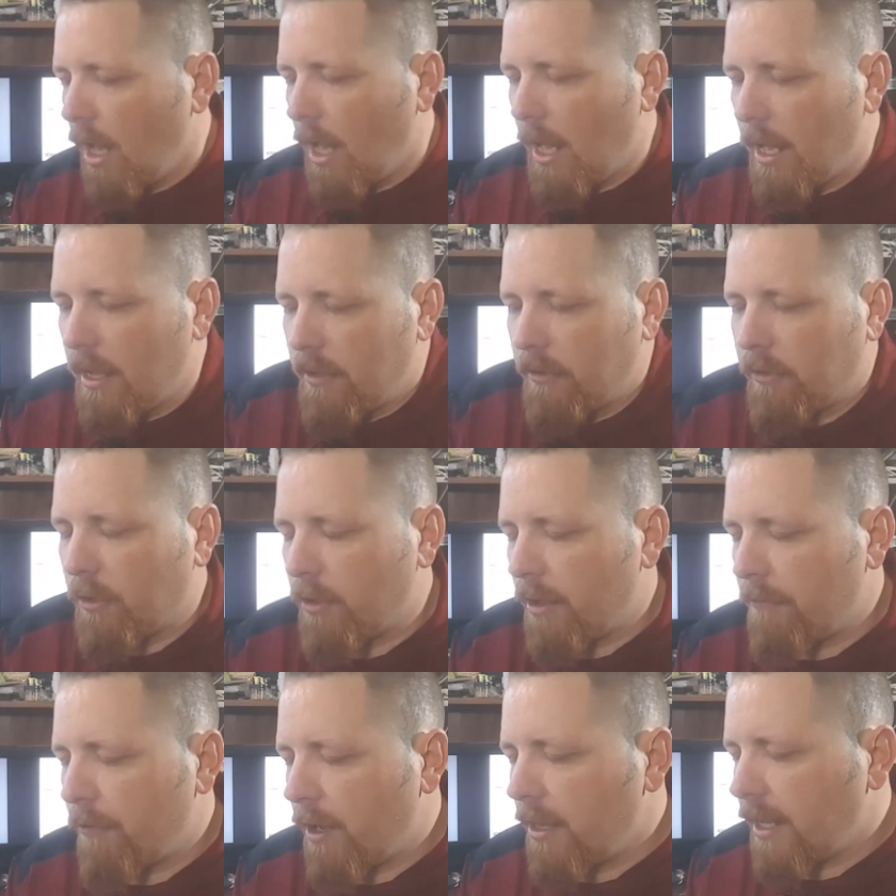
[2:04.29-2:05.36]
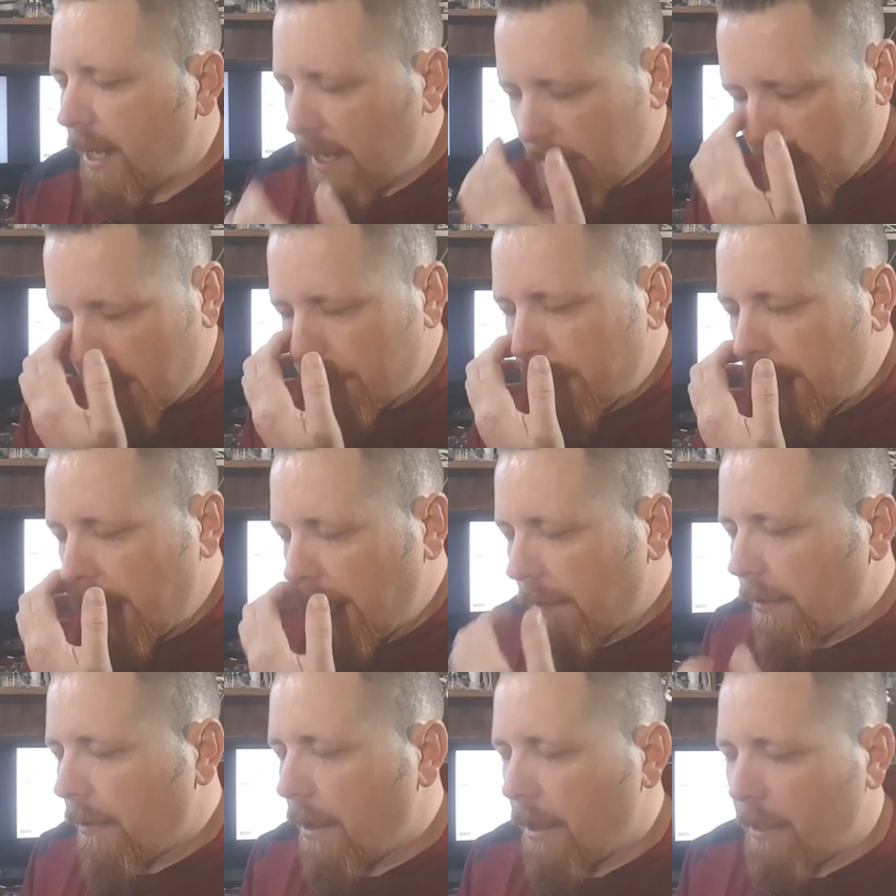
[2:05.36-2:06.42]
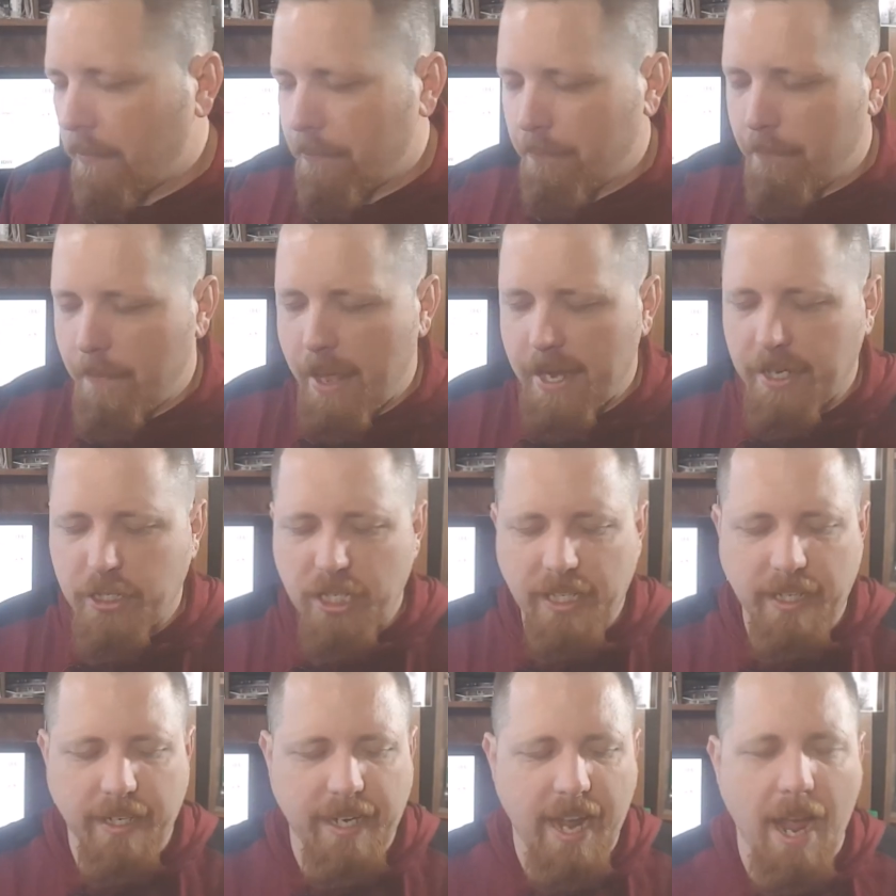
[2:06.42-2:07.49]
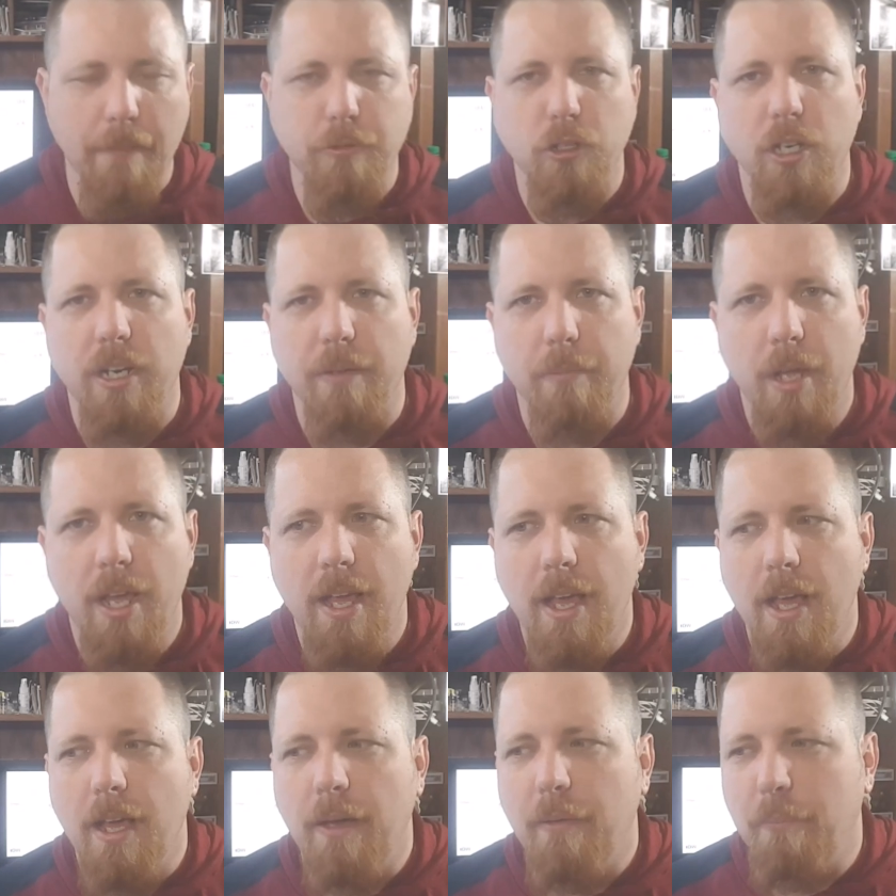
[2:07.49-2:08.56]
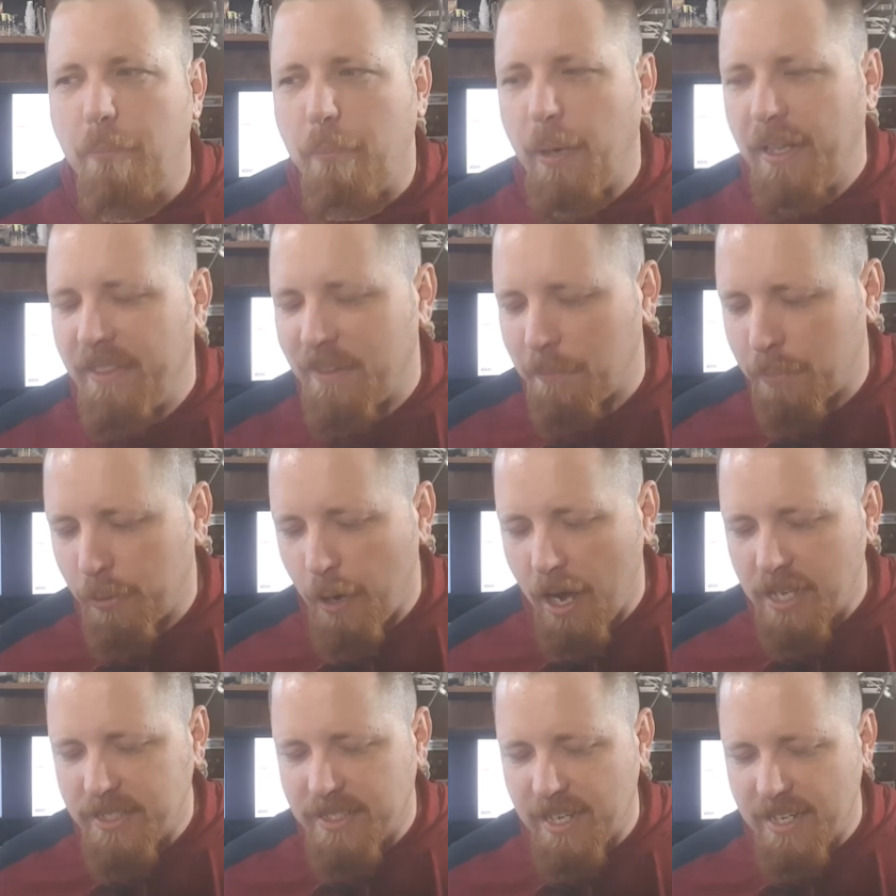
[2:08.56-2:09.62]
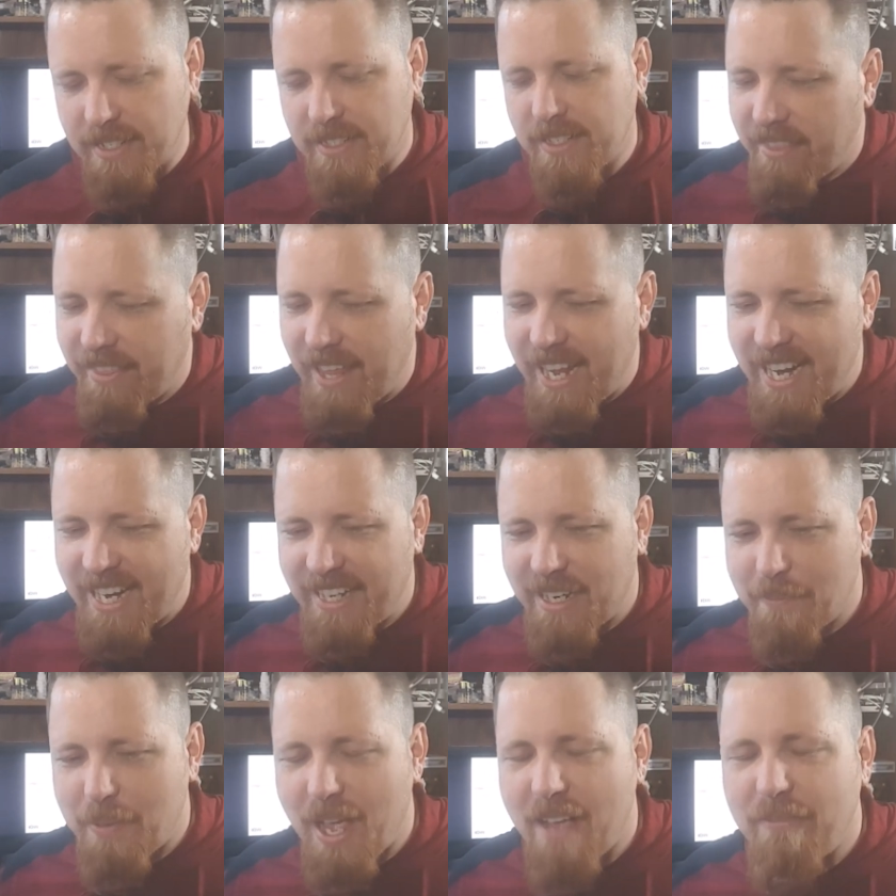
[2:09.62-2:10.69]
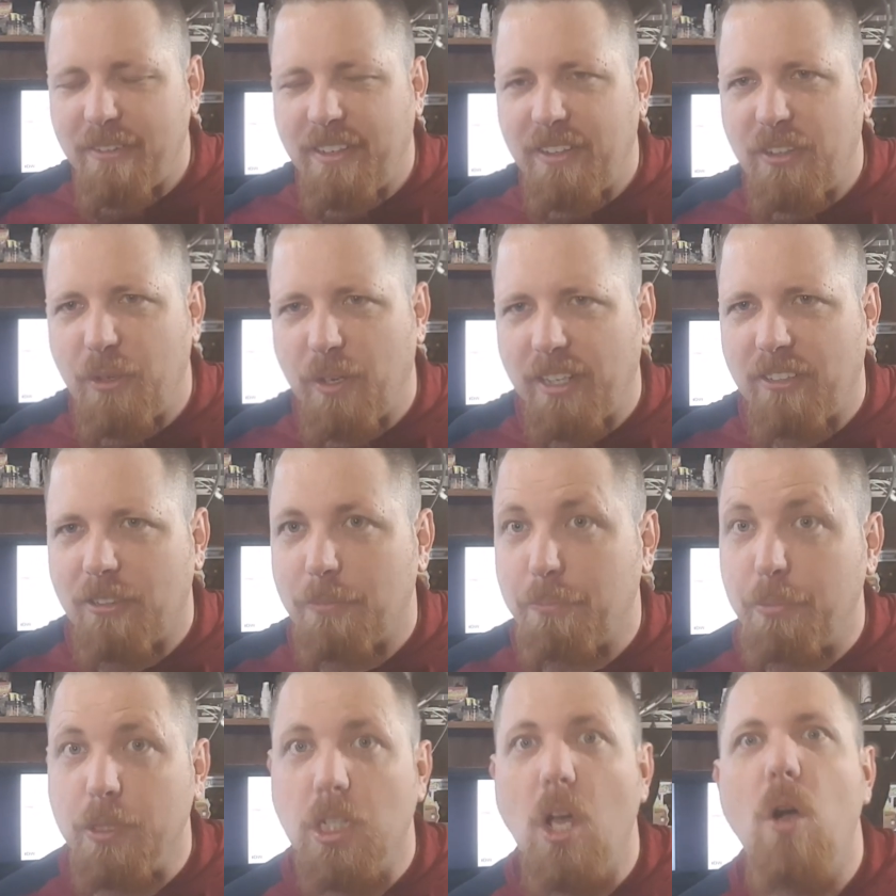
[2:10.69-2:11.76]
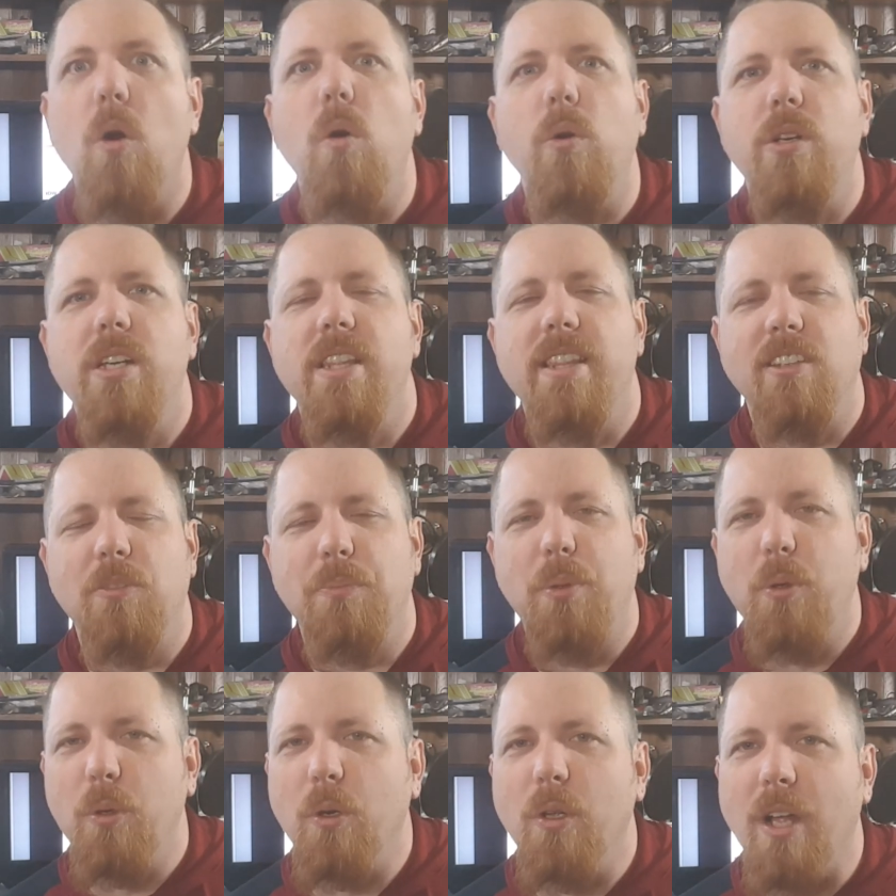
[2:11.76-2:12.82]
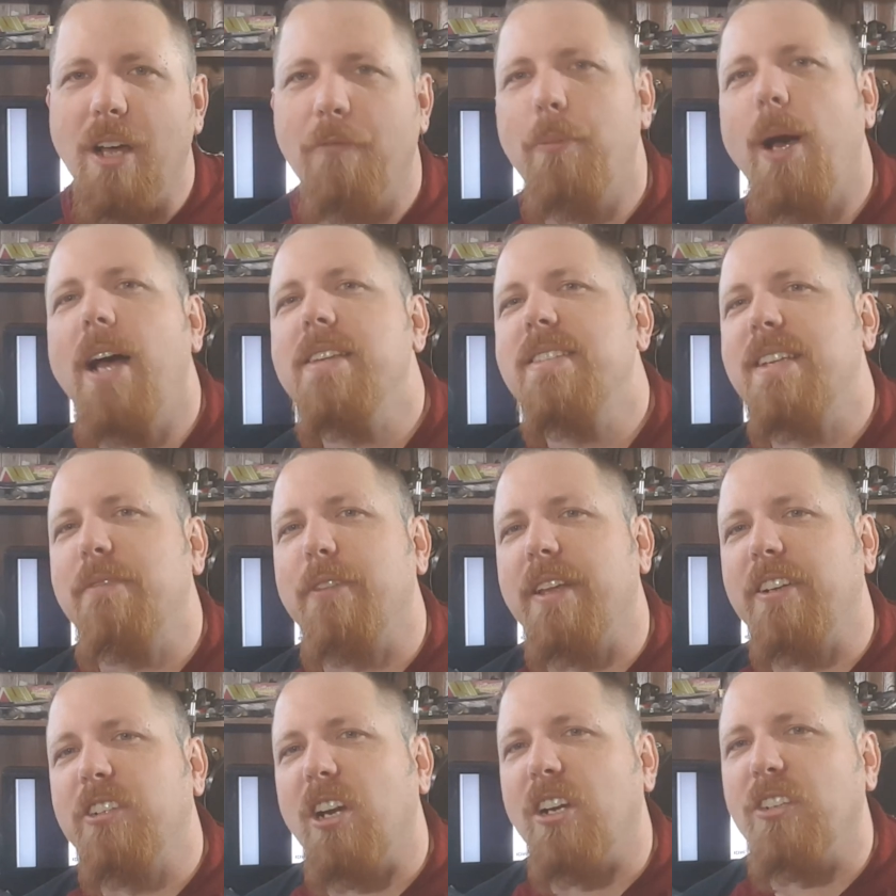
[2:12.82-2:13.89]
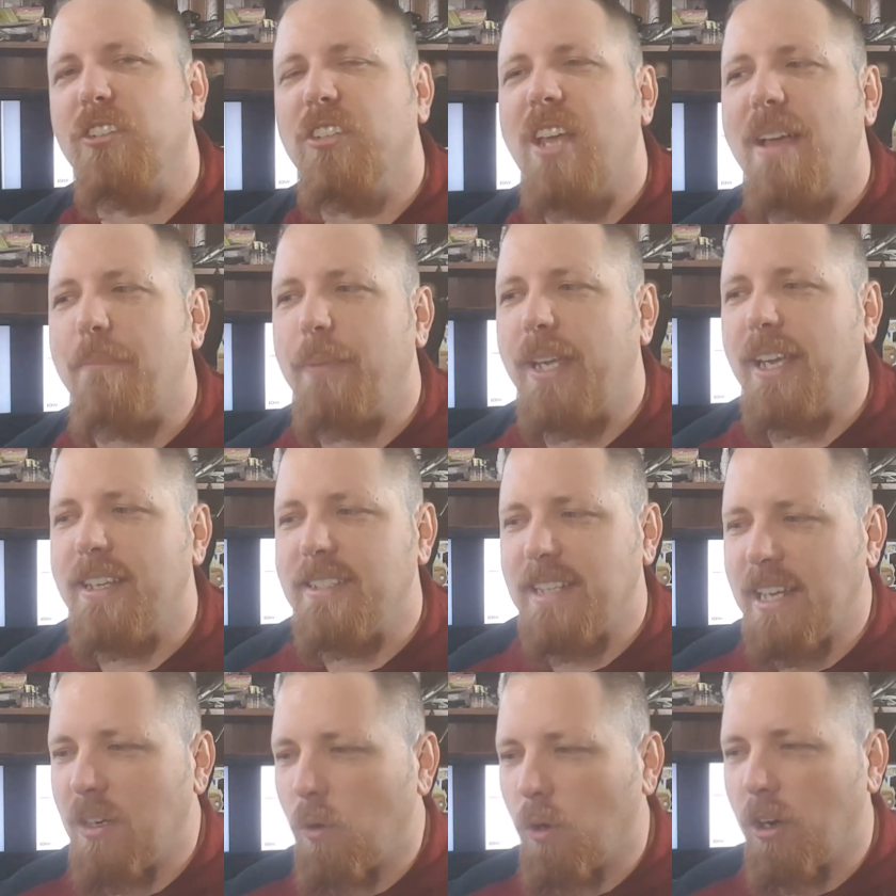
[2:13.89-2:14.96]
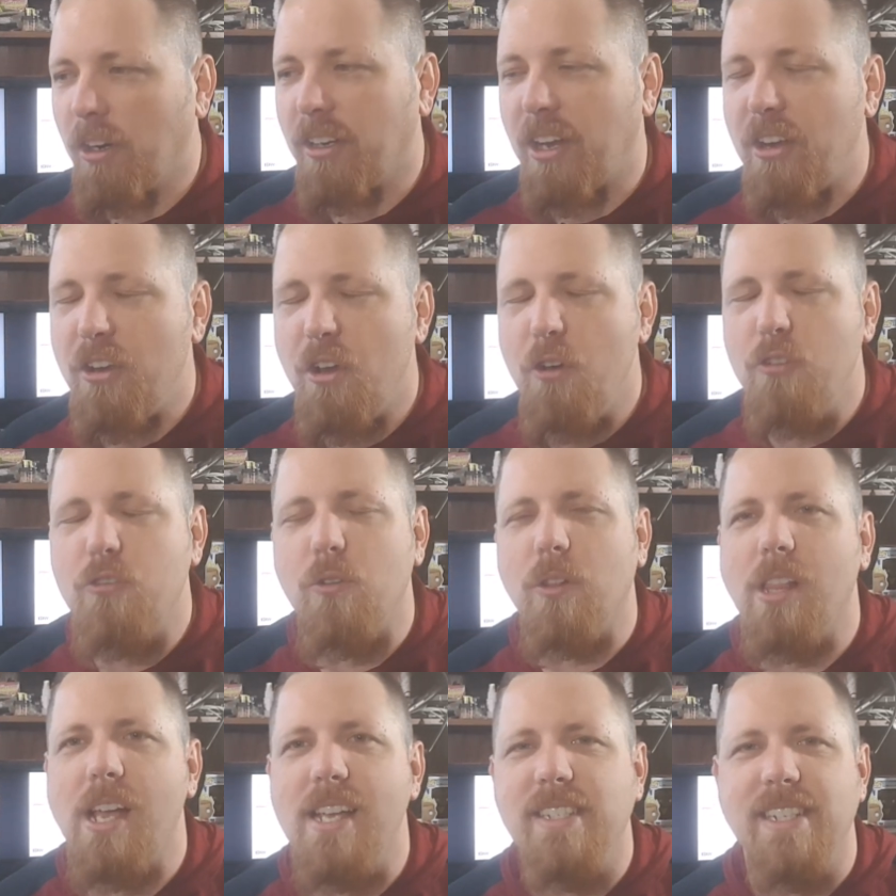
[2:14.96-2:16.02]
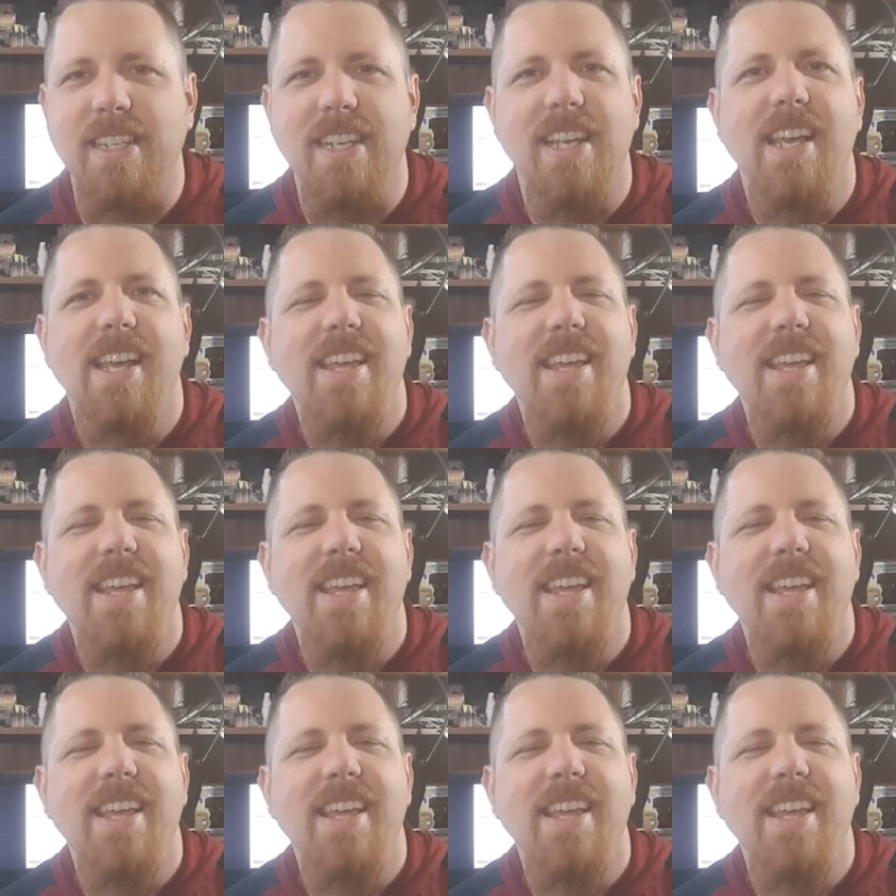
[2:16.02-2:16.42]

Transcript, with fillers: Uh, so they finally end up uh, managing to capture him. But in the process, they end up having to explode this pool of positively charged slime because in order to neutralize it,